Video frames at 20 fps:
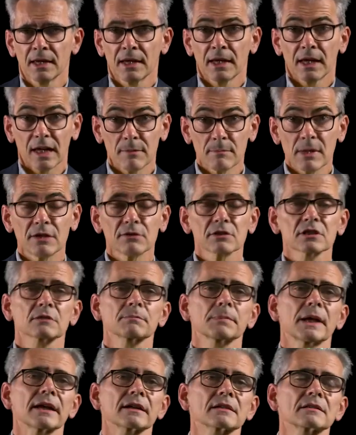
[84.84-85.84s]
In many
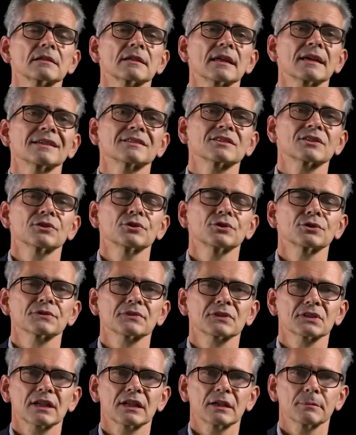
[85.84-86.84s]
respects, today is a cause for
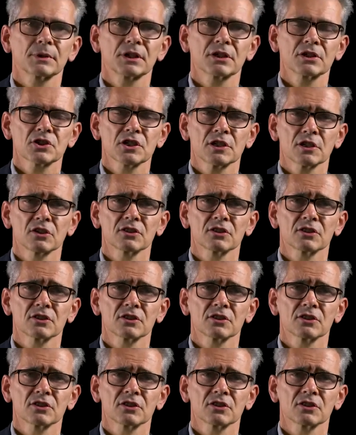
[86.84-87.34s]
celebration